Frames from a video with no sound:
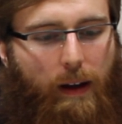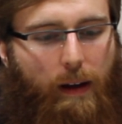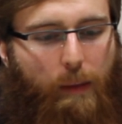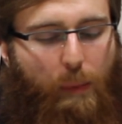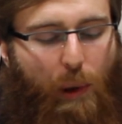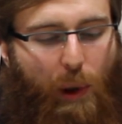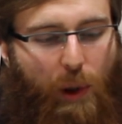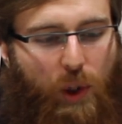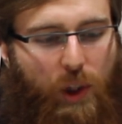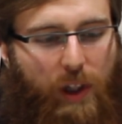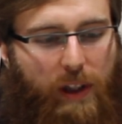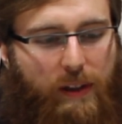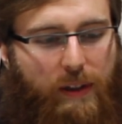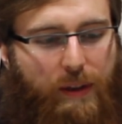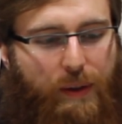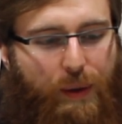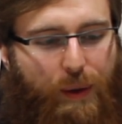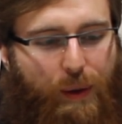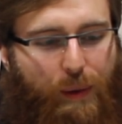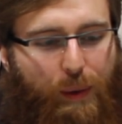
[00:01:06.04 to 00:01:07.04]
push
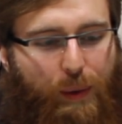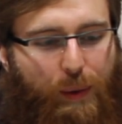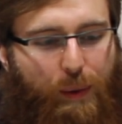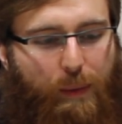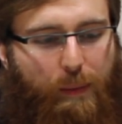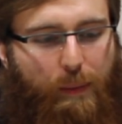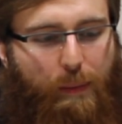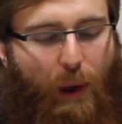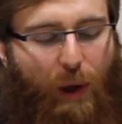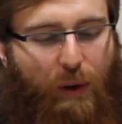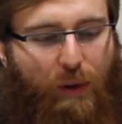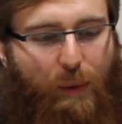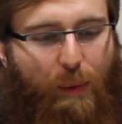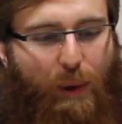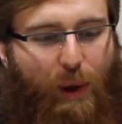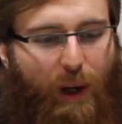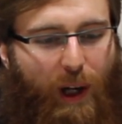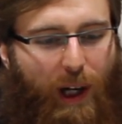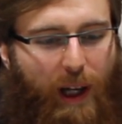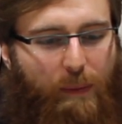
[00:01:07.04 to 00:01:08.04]
into
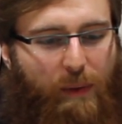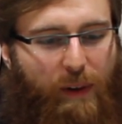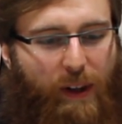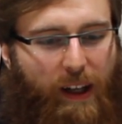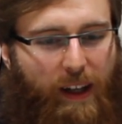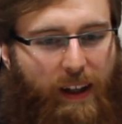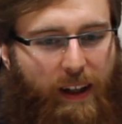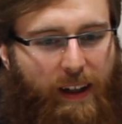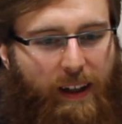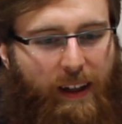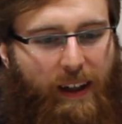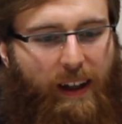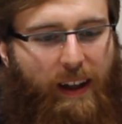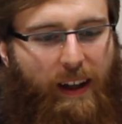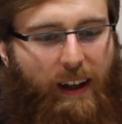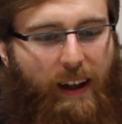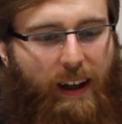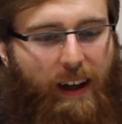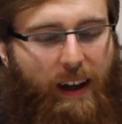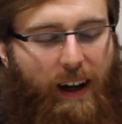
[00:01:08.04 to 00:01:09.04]
post-apocalyptic
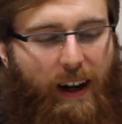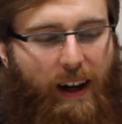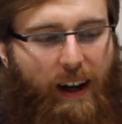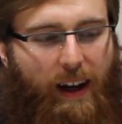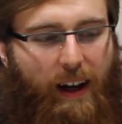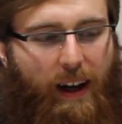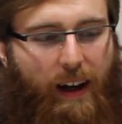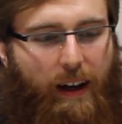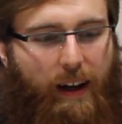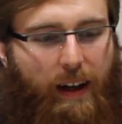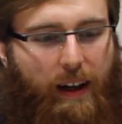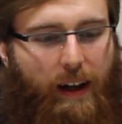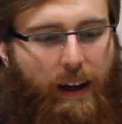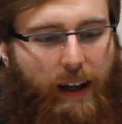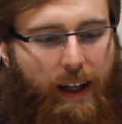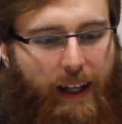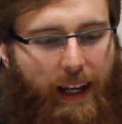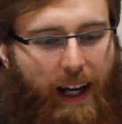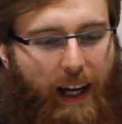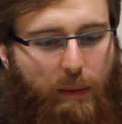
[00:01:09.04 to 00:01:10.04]

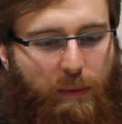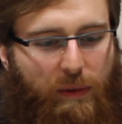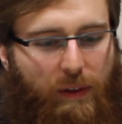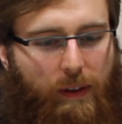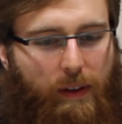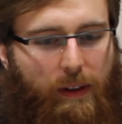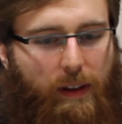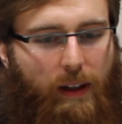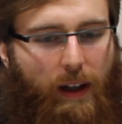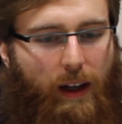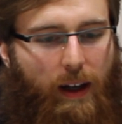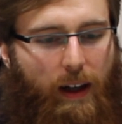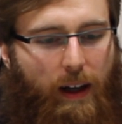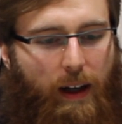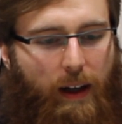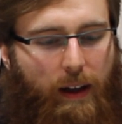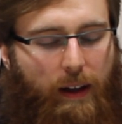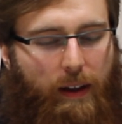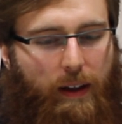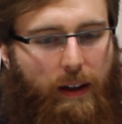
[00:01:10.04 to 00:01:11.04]
kind of games, and
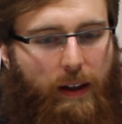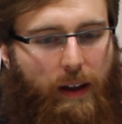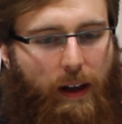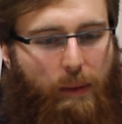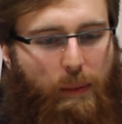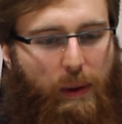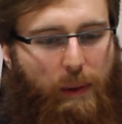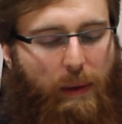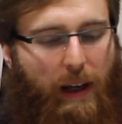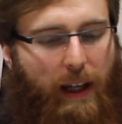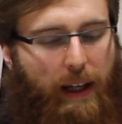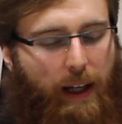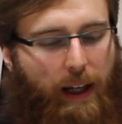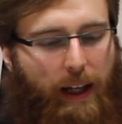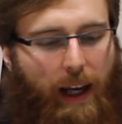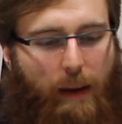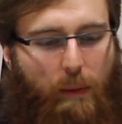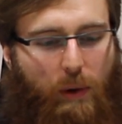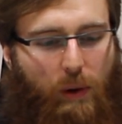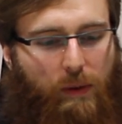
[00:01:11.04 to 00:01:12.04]
I'd been playing a
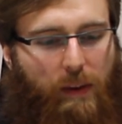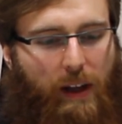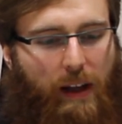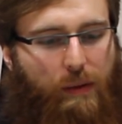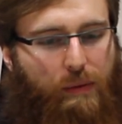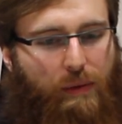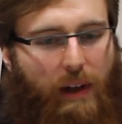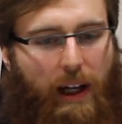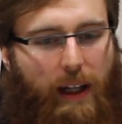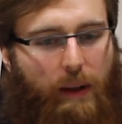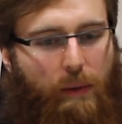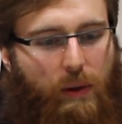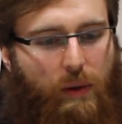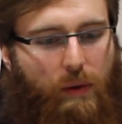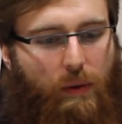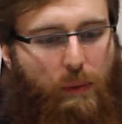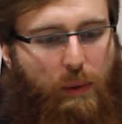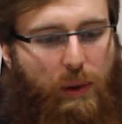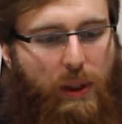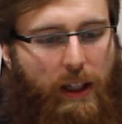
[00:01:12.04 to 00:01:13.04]
game called Death Rally, which
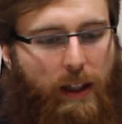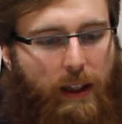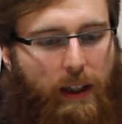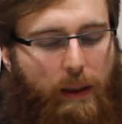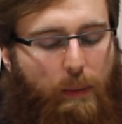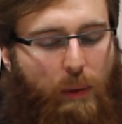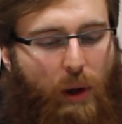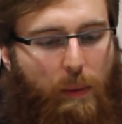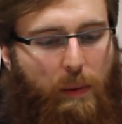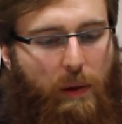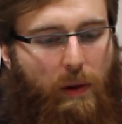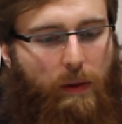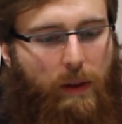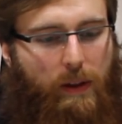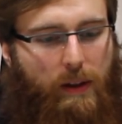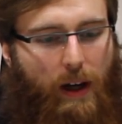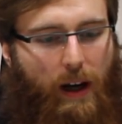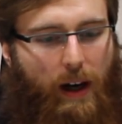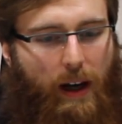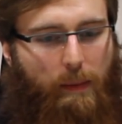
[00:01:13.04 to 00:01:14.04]
was particularly popular at
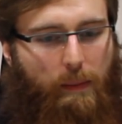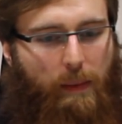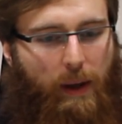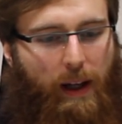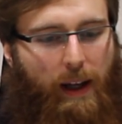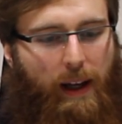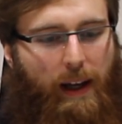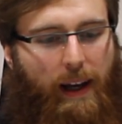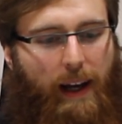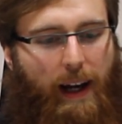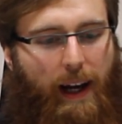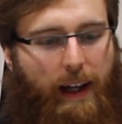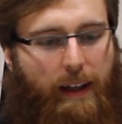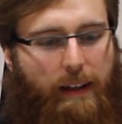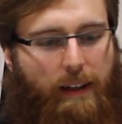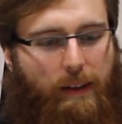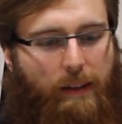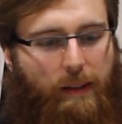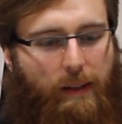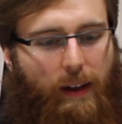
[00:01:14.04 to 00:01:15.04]
the time.
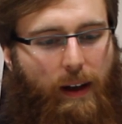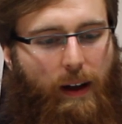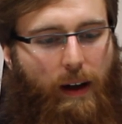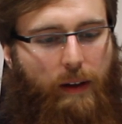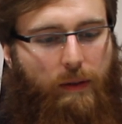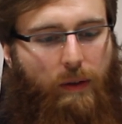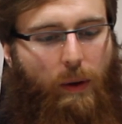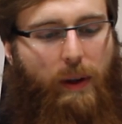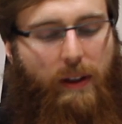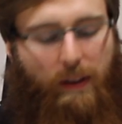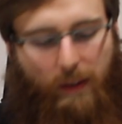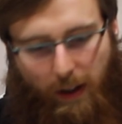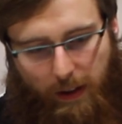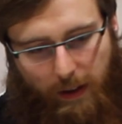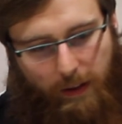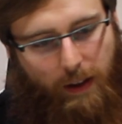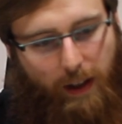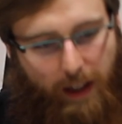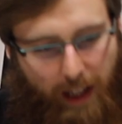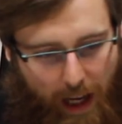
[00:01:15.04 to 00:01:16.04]
And so I
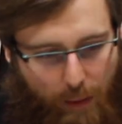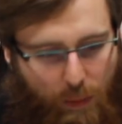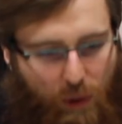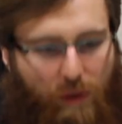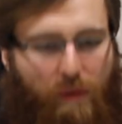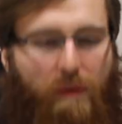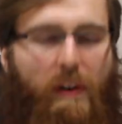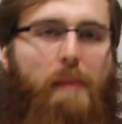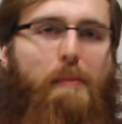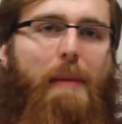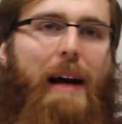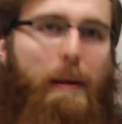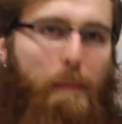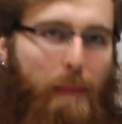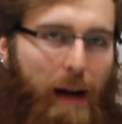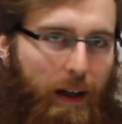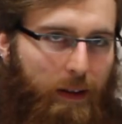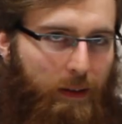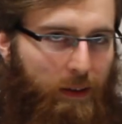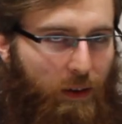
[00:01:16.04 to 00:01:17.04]
designed this kind of game which was very Mad
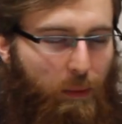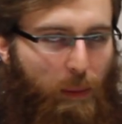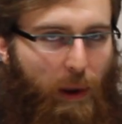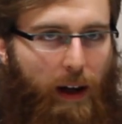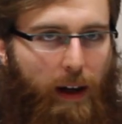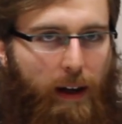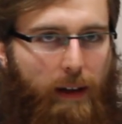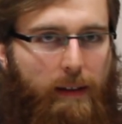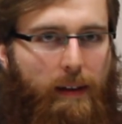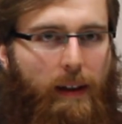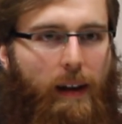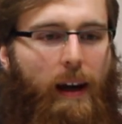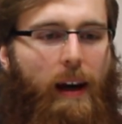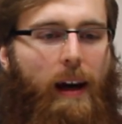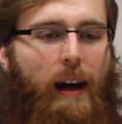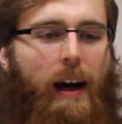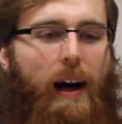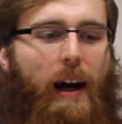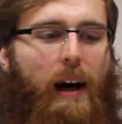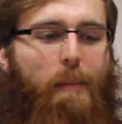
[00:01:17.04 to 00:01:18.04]
Max inspired
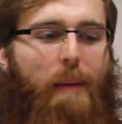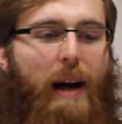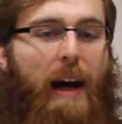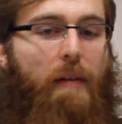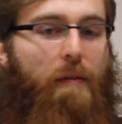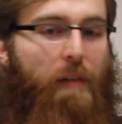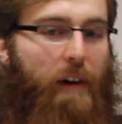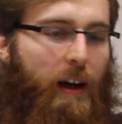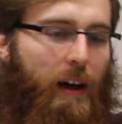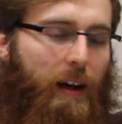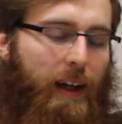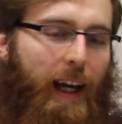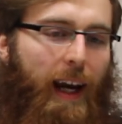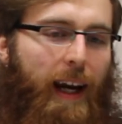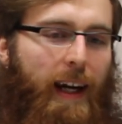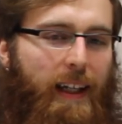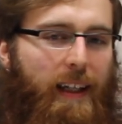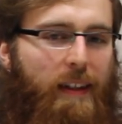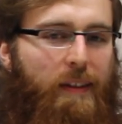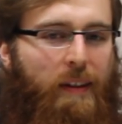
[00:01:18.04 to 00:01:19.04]
and very
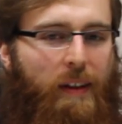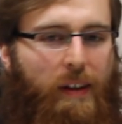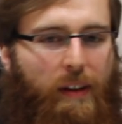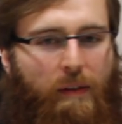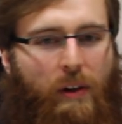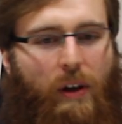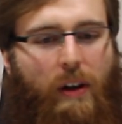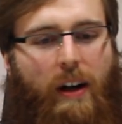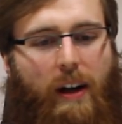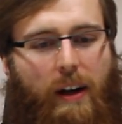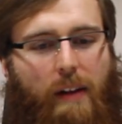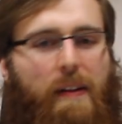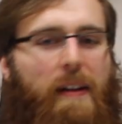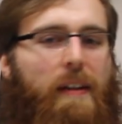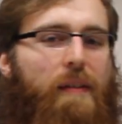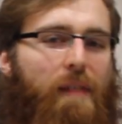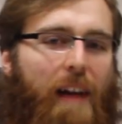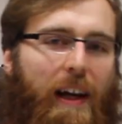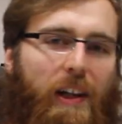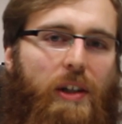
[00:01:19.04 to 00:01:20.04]
arcadey. So you've got kind of
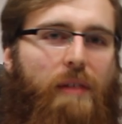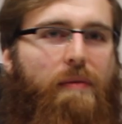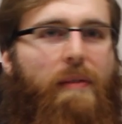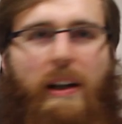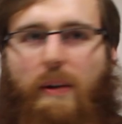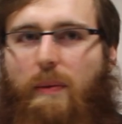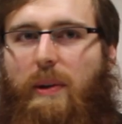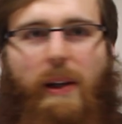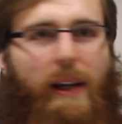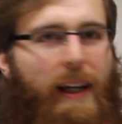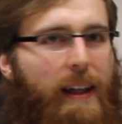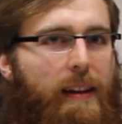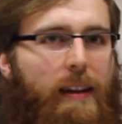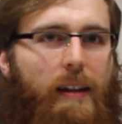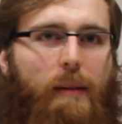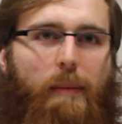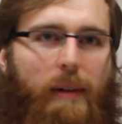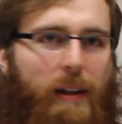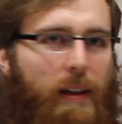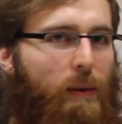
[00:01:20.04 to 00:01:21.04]
things flashing red when you hit
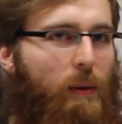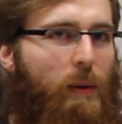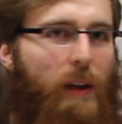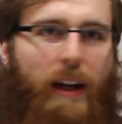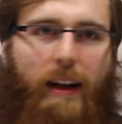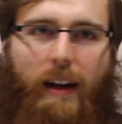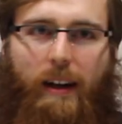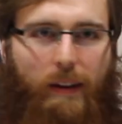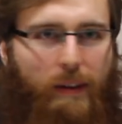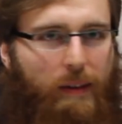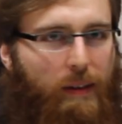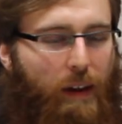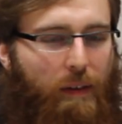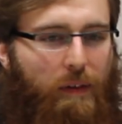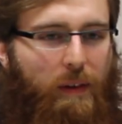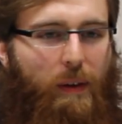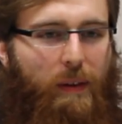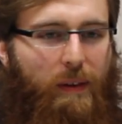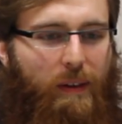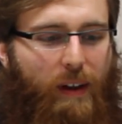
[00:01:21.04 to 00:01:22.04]
them and all that kind of
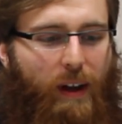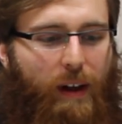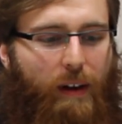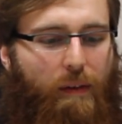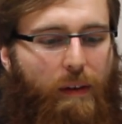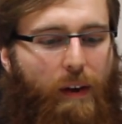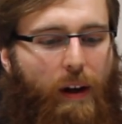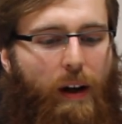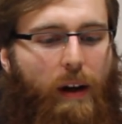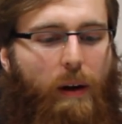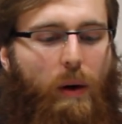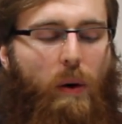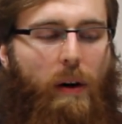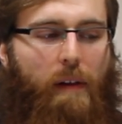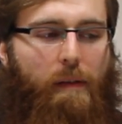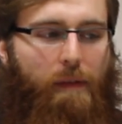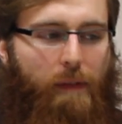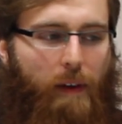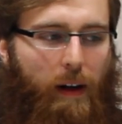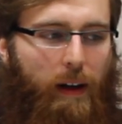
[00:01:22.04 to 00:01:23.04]
stuff. So it's kind of
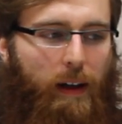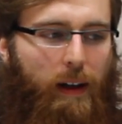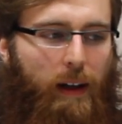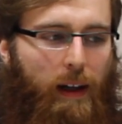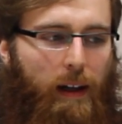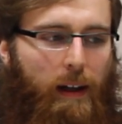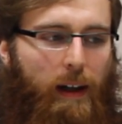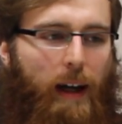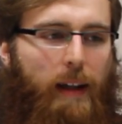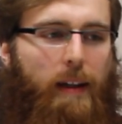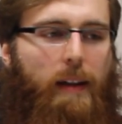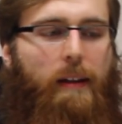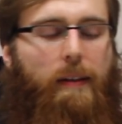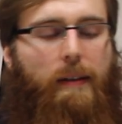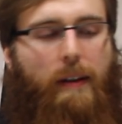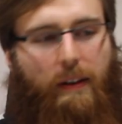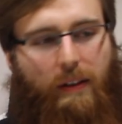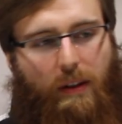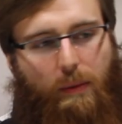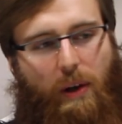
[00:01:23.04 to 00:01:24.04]
quite fun. And then
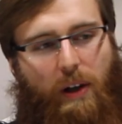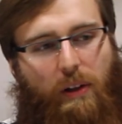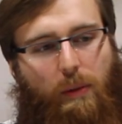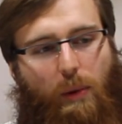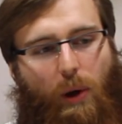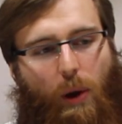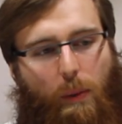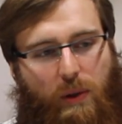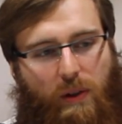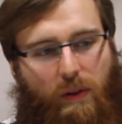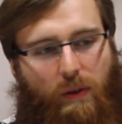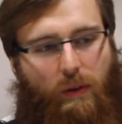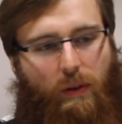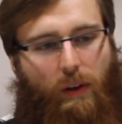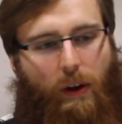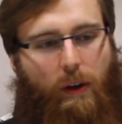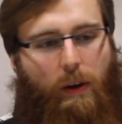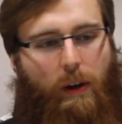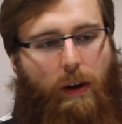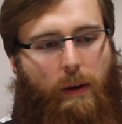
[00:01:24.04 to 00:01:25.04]
there's customizable options.
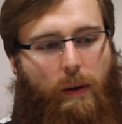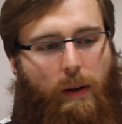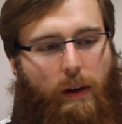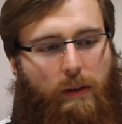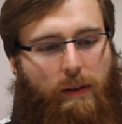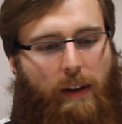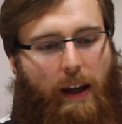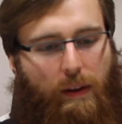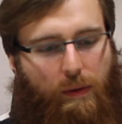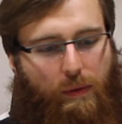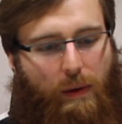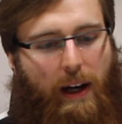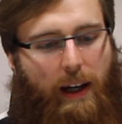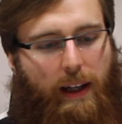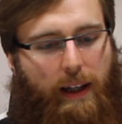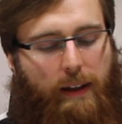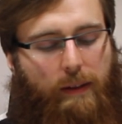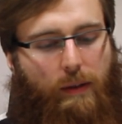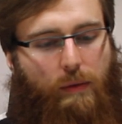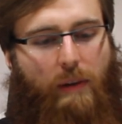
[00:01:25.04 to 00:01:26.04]
So Death
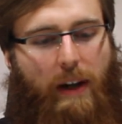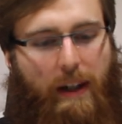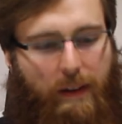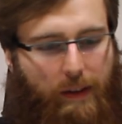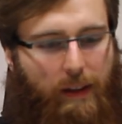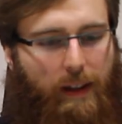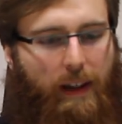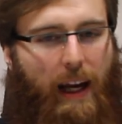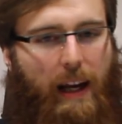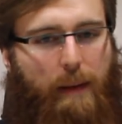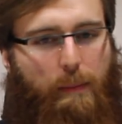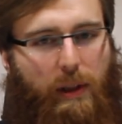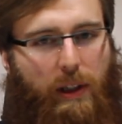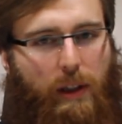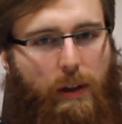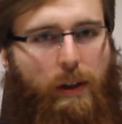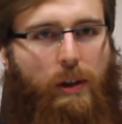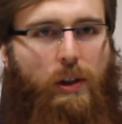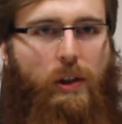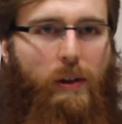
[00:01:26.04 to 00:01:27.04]
Rally is a racing game, but
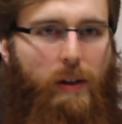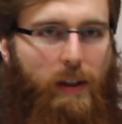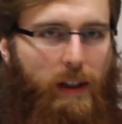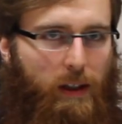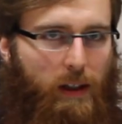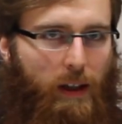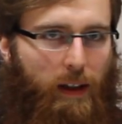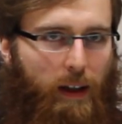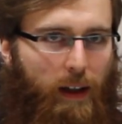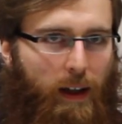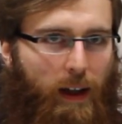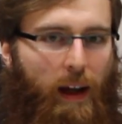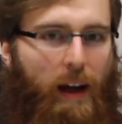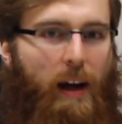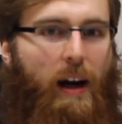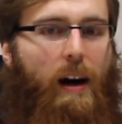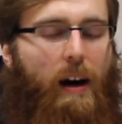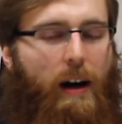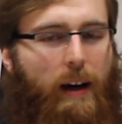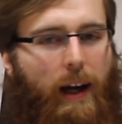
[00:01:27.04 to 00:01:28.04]
you can shoot each other.
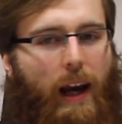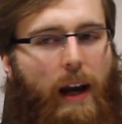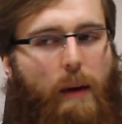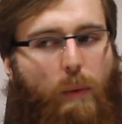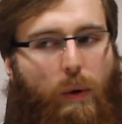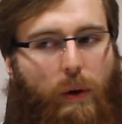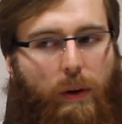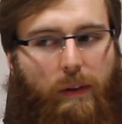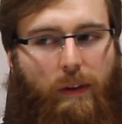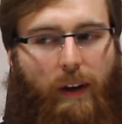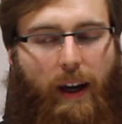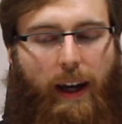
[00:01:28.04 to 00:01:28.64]
Our game was